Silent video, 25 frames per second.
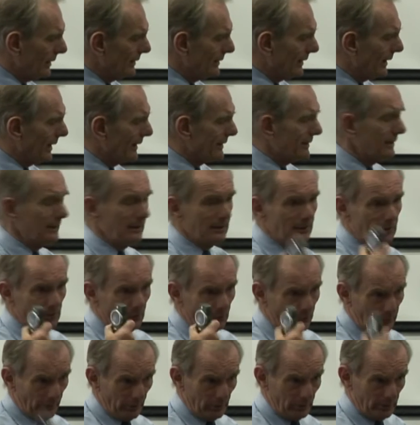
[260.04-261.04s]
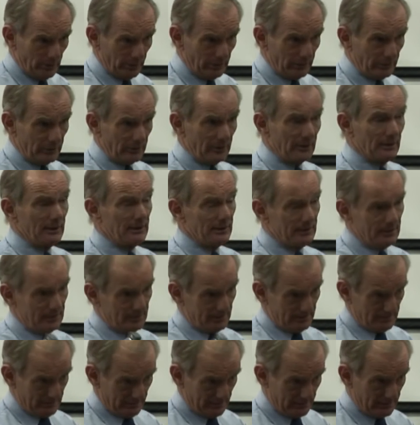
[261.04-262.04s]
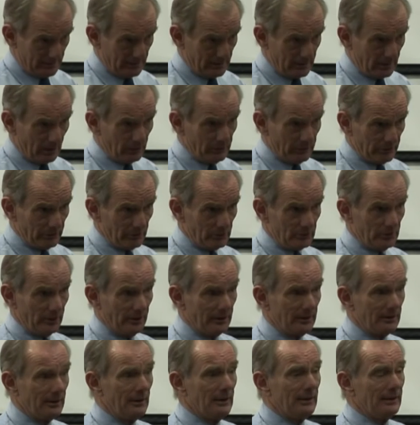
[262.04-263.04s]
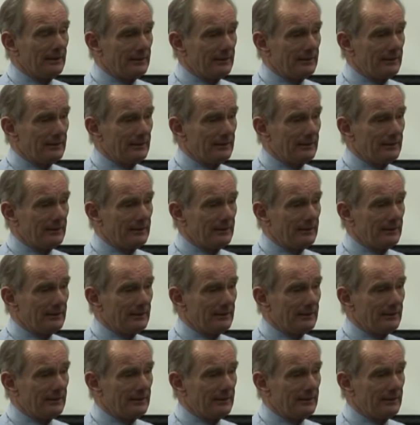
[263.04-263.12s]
Like focus, concentrate,